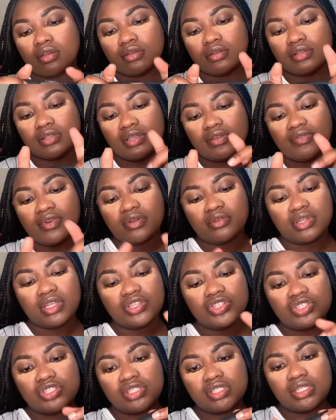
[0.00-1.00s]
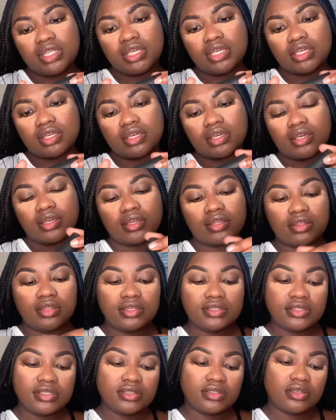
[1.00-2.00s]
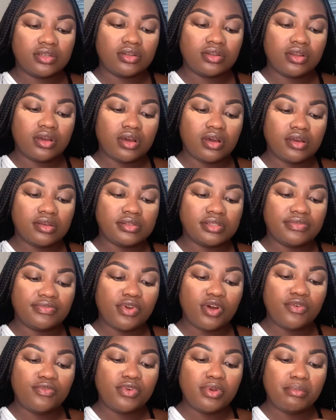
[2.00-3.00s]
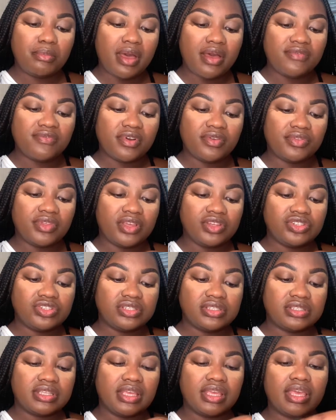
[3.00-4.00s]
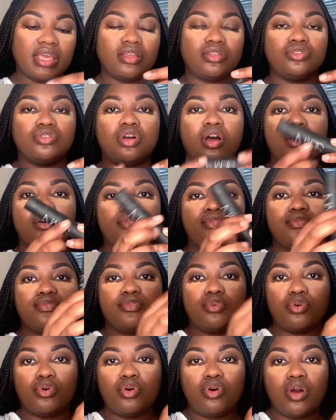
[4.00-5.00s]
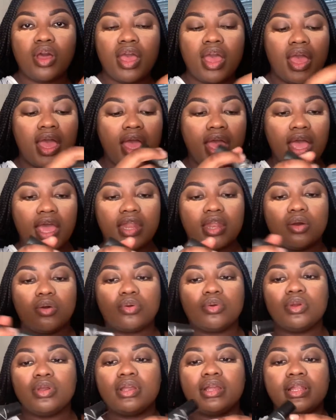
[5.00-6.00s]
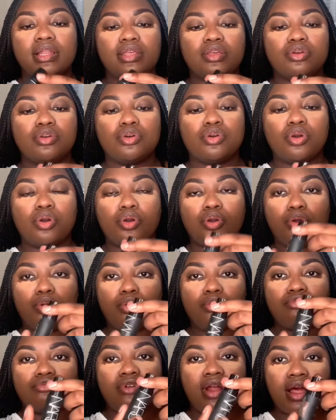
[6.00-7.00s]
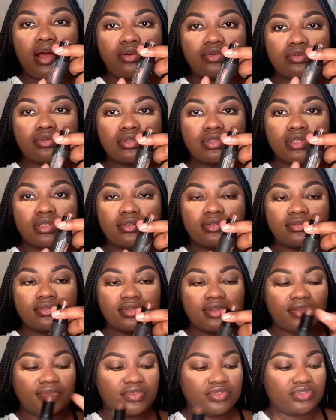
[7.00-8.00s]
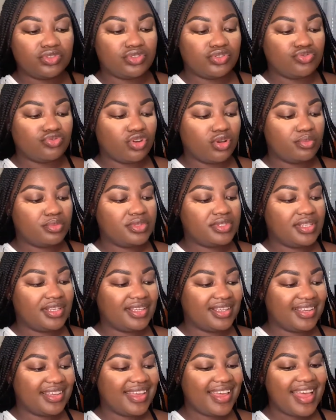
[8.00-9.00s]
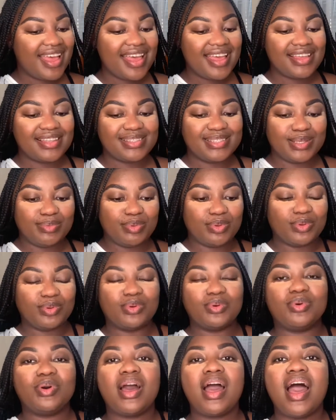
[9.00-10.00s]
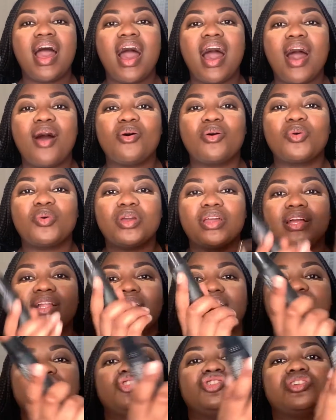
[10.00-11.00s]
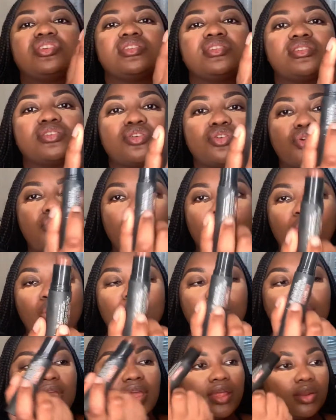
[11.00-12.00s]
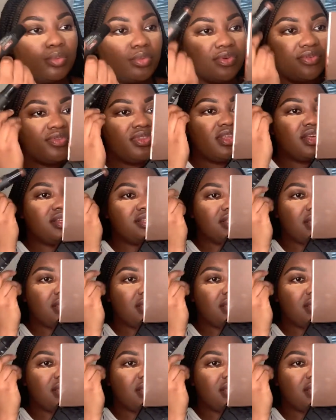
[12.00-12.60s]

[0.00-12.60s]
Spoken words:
is it a foundation stick? This is the NARS Velvet Matte Foundation Stick in Dark 4, and I'll quickly go around, something just dropped, typical. I'll quickly just go in with this